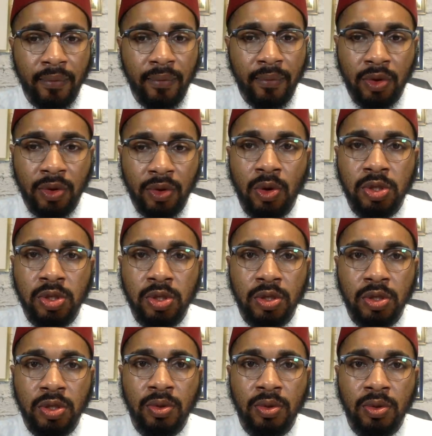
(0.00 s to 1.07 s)
You go
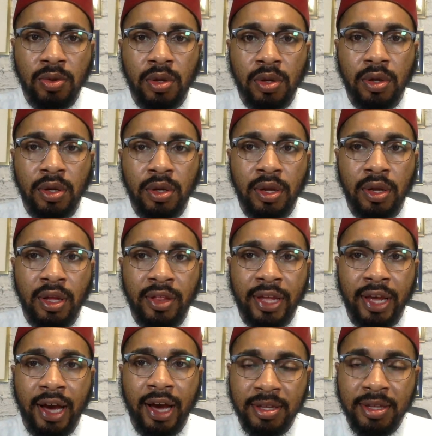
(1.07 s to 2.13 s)
to
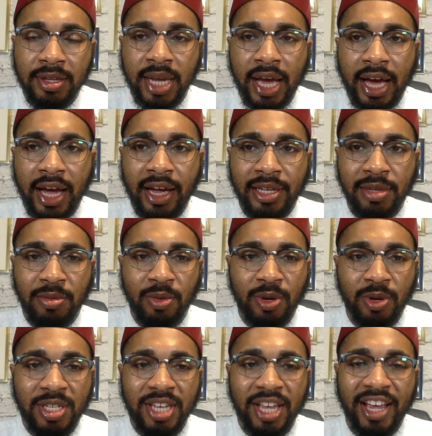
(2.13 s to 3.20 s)
the other side, as I'm going
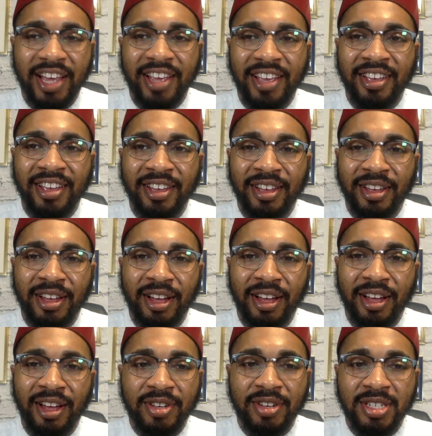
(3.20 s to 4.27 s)
to say,
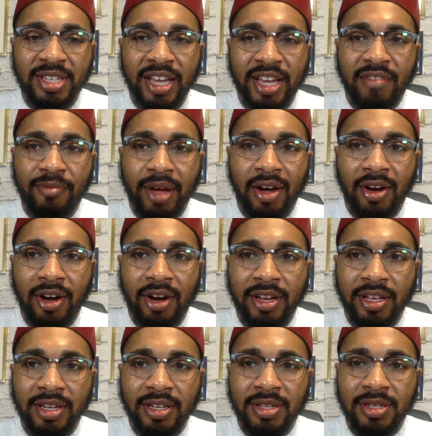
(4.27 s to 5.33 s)
for the sake of my
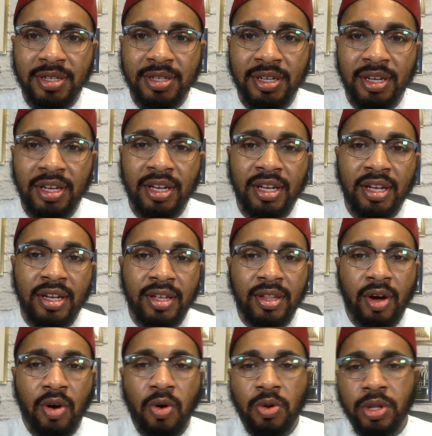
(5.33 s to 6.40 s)
audience,
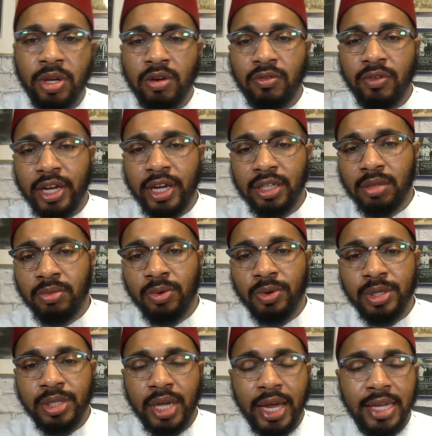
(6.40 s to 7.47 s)
the Holy Quran of the Moorish
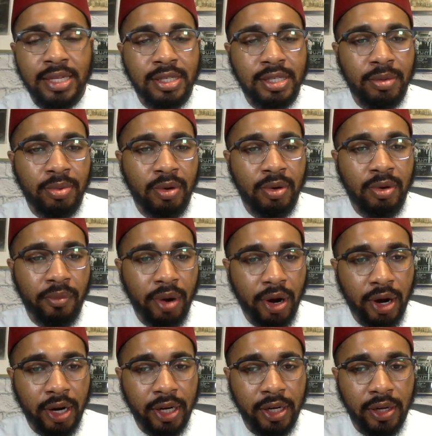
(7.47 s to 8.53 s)
Science Temple of
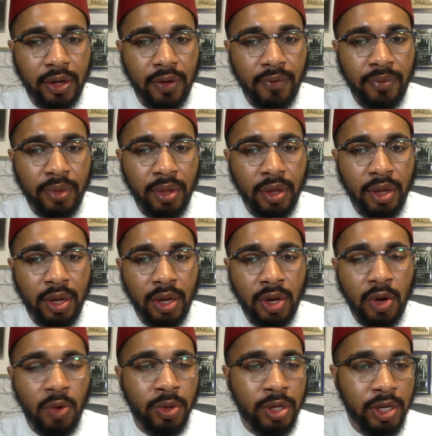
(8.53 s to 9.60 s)
America.
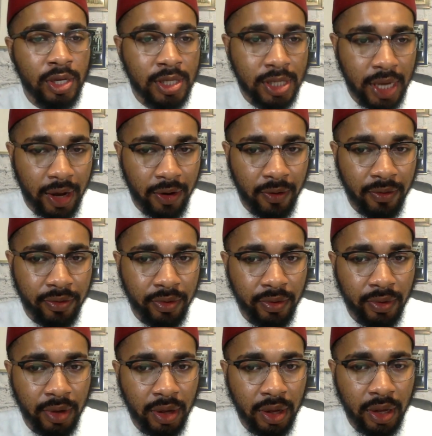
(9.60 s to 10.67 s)
Know yourself
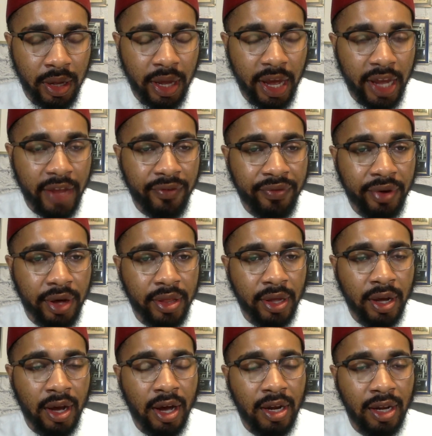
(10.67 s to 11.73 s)
and your Father
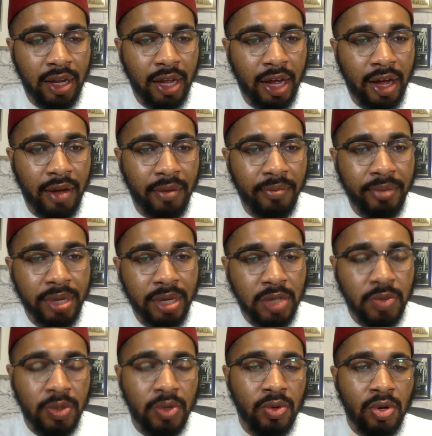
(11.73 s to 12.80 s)
God Allah, because
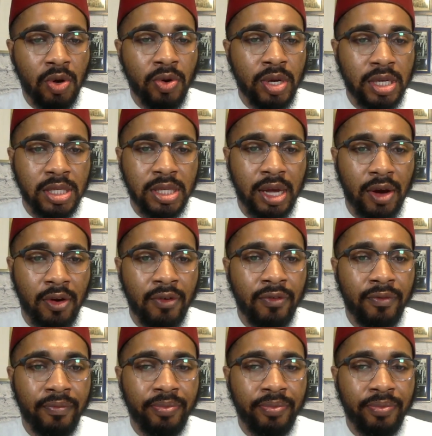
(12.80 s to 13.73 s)
when you know yourself